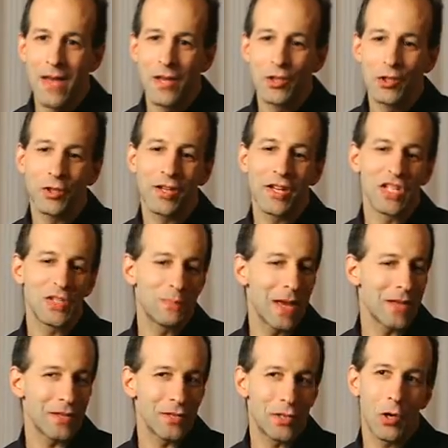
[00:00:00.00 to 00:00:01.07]
and Julian has
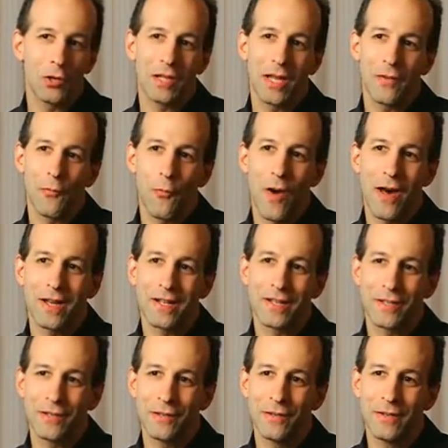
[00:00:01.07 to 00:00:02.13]
spent his whole life
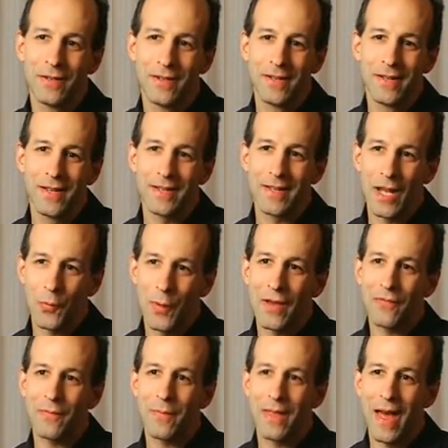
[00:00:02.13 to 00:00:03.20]
wanting to get
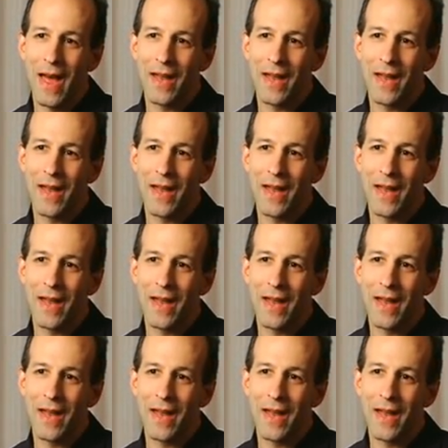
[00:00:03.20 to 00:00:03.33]
away from